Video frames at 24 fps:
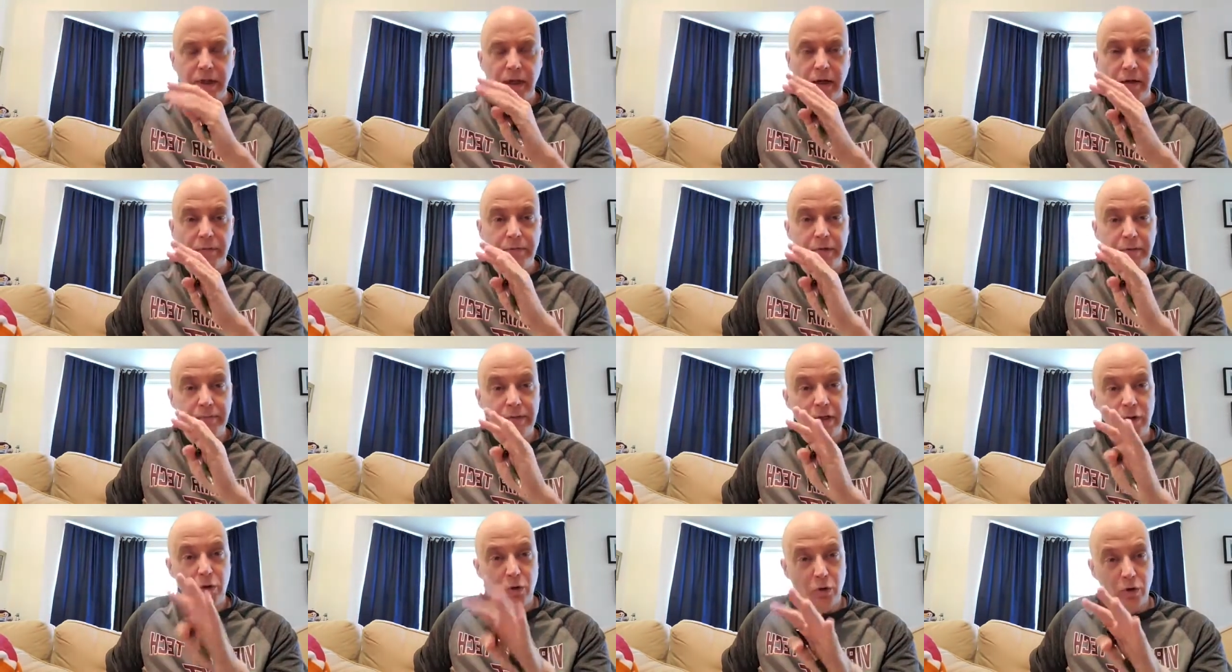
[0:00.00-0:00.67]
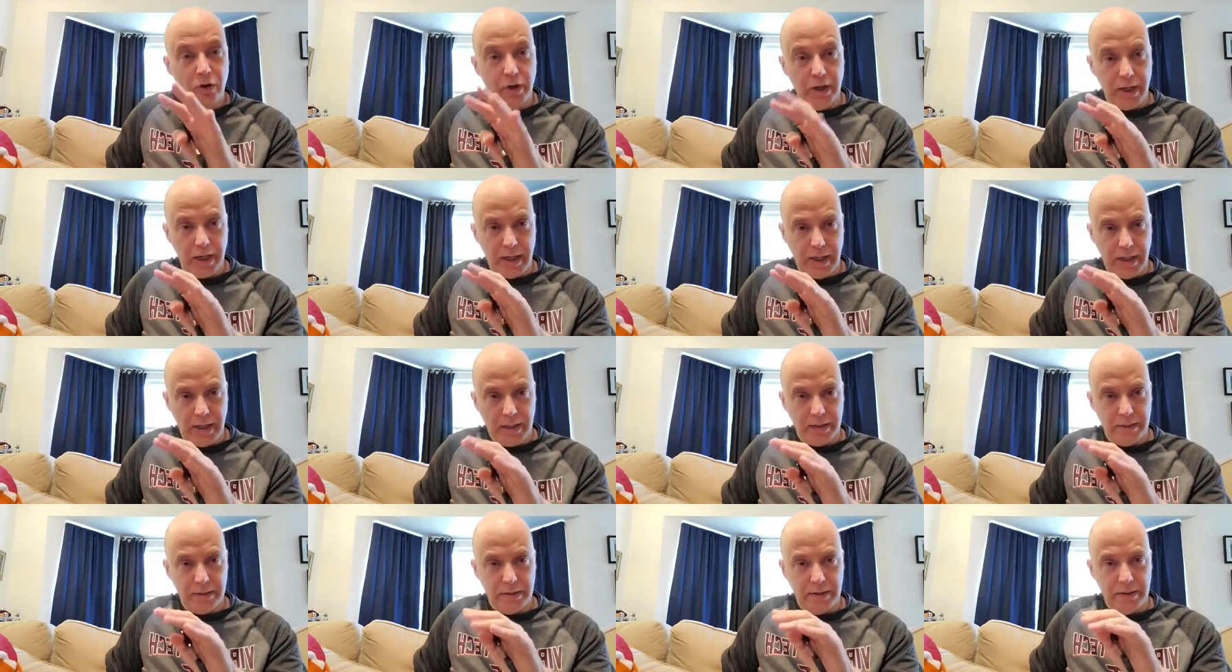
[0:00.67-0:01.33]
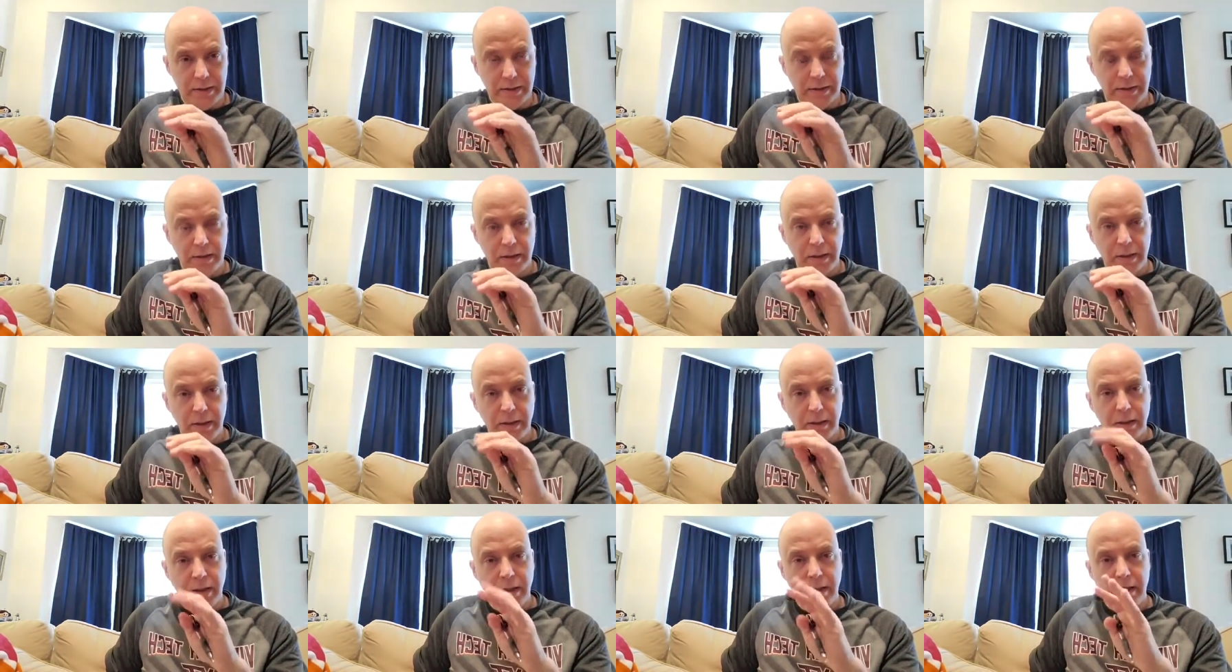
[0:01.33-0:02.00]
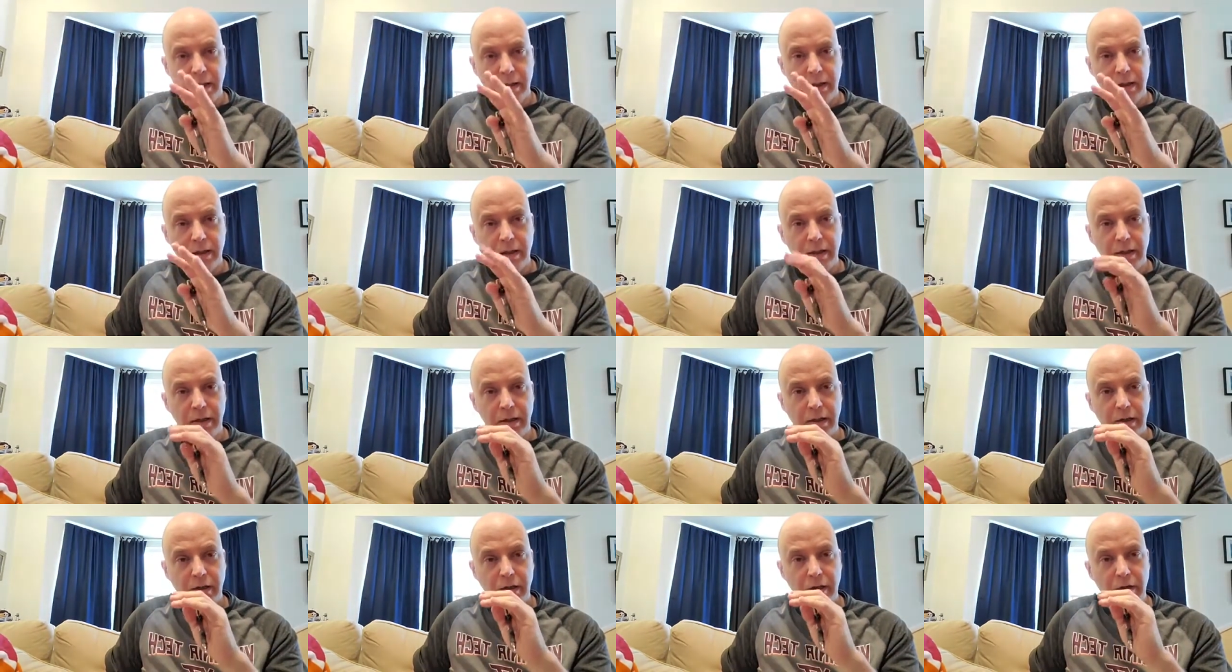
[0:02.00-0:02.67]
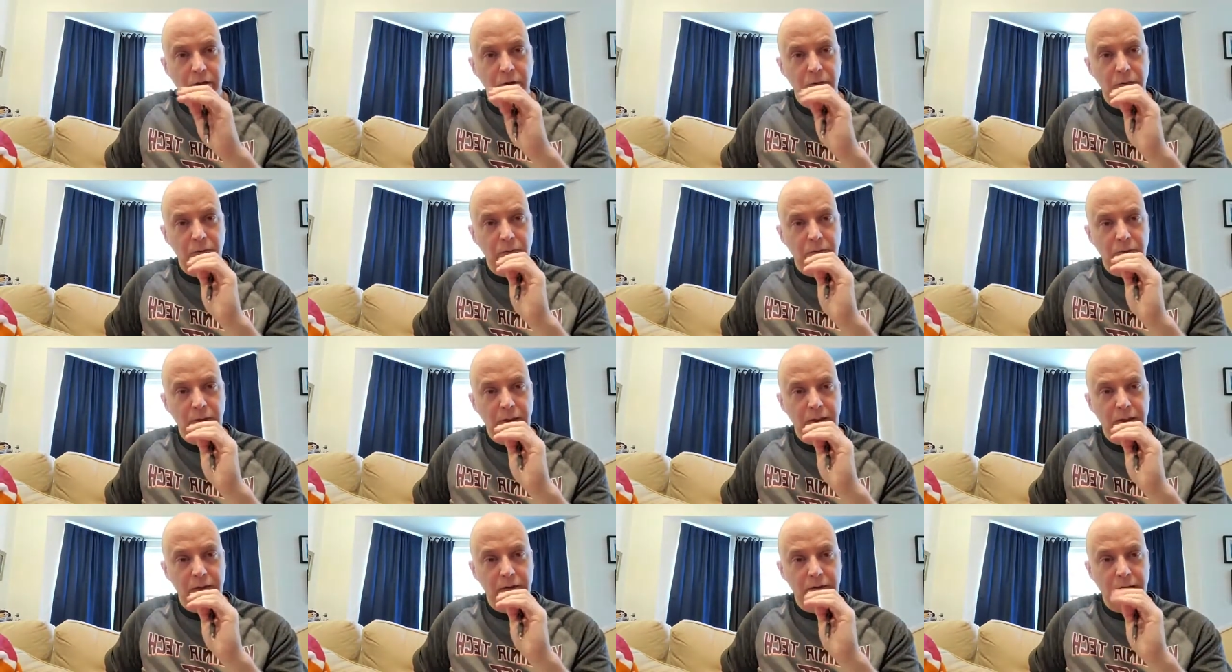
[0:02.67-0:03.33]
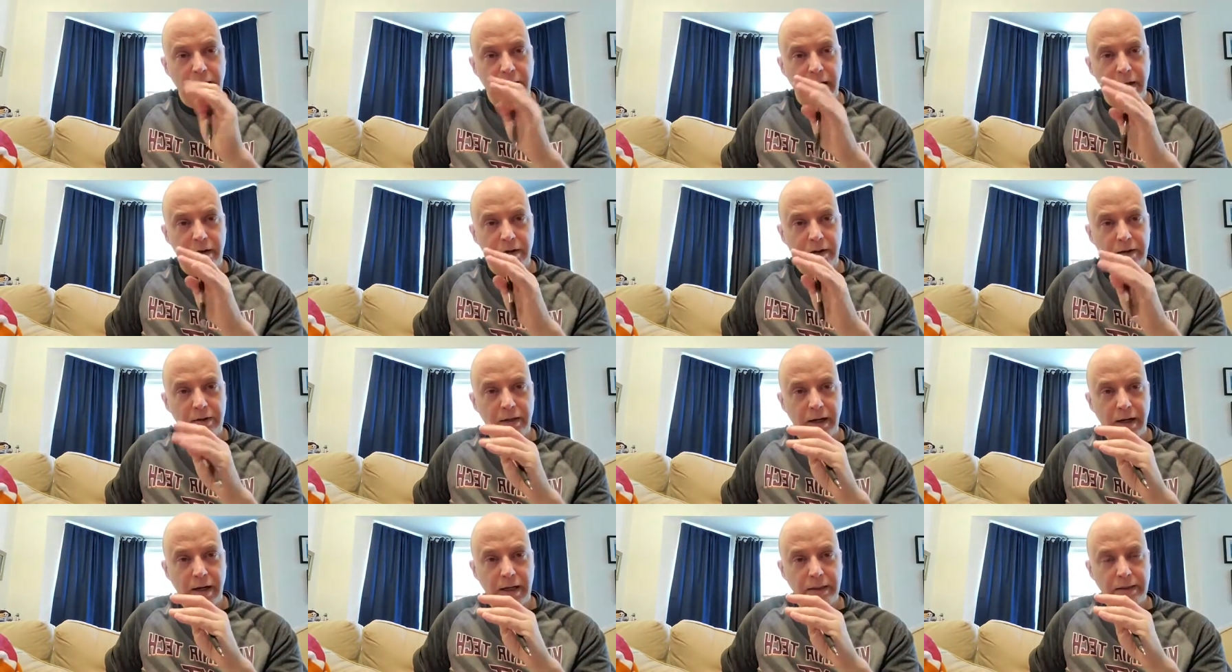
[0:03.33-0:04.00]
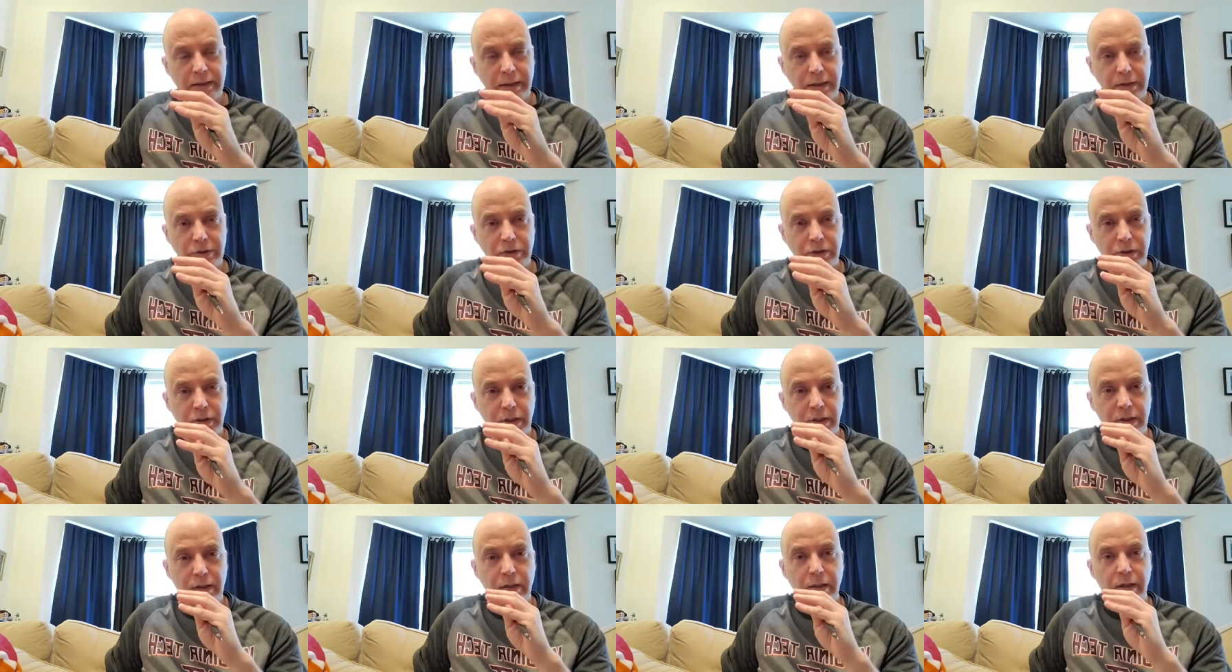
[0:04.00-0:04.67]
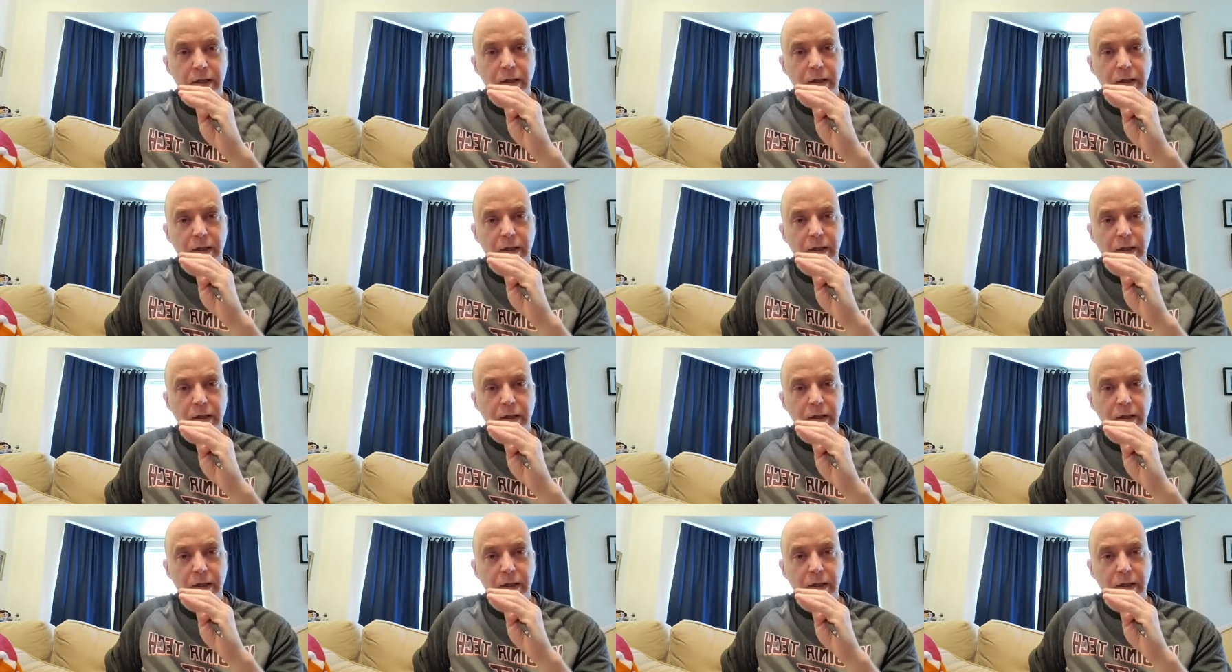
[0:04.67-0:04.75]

help them get organized, in the county that I teach in,